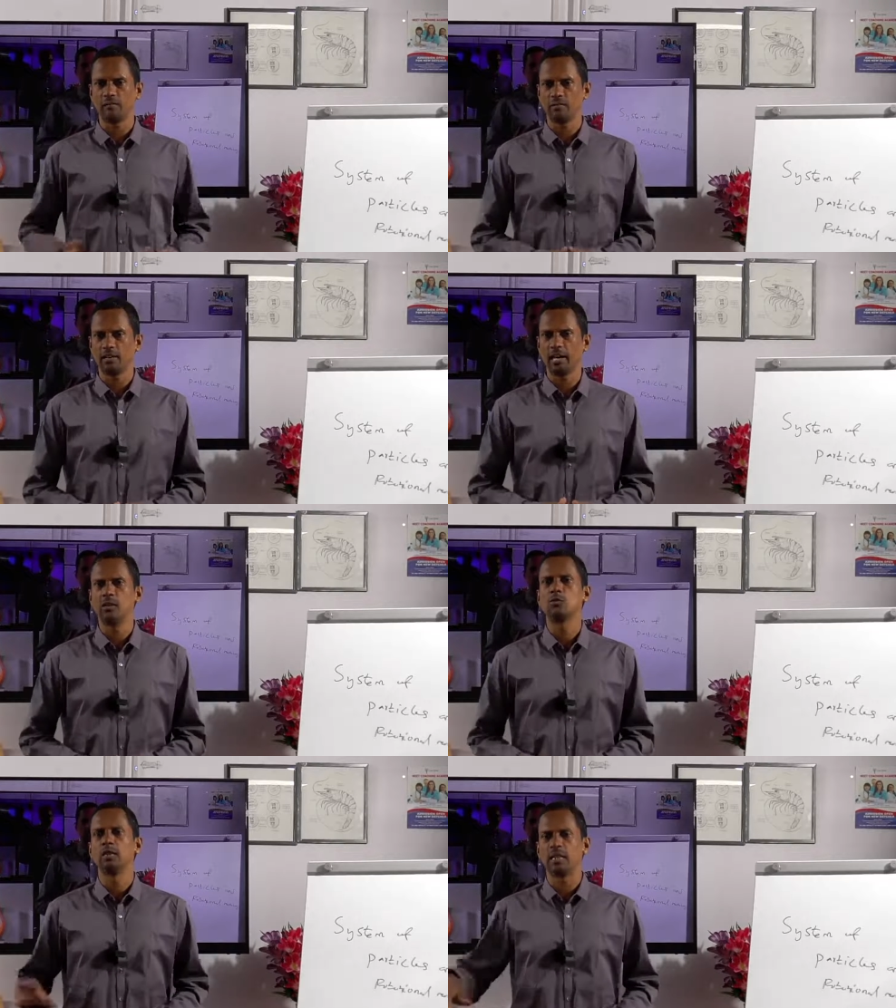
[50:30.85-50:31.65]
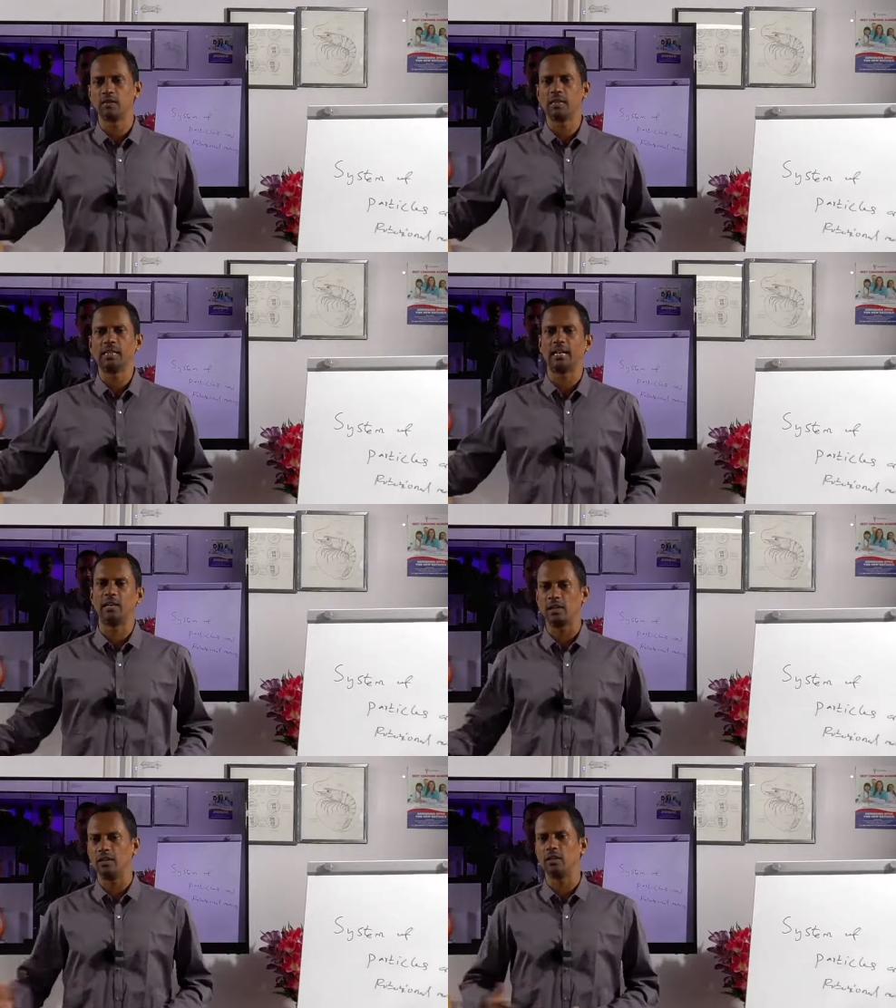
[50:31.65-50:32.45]
Okay, so that's why the current
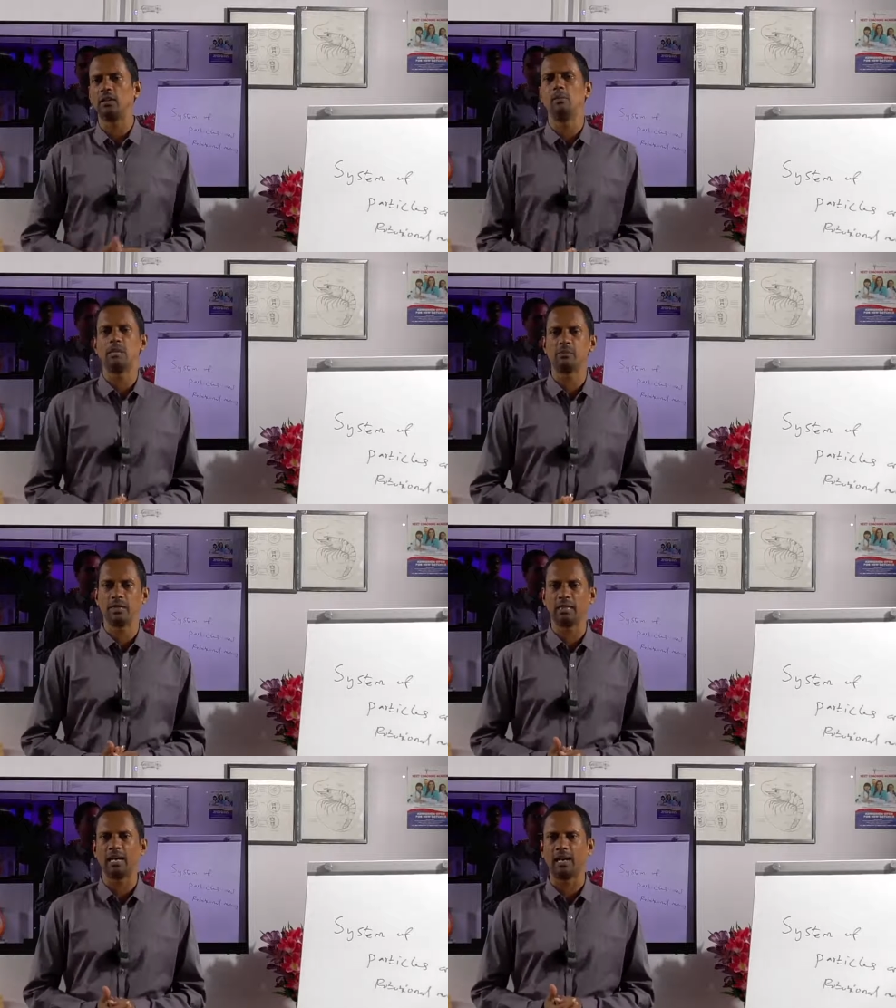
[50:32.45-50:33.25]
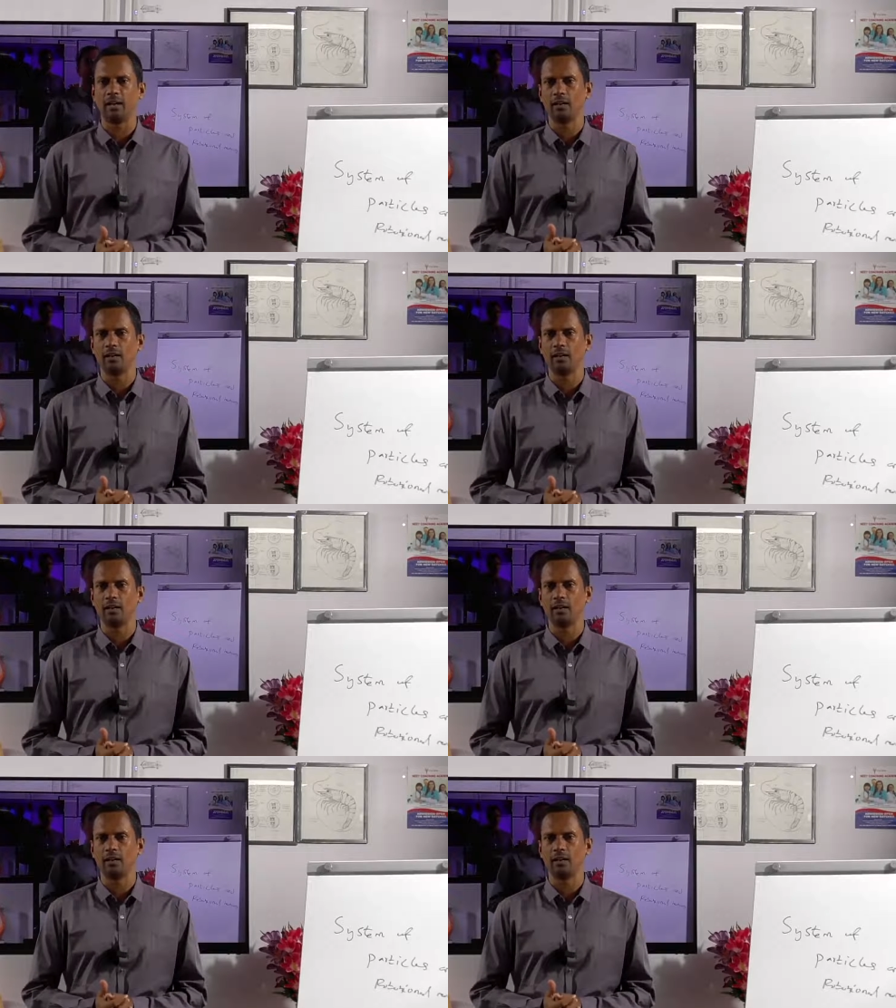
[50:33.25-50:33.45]
is replaced by the current.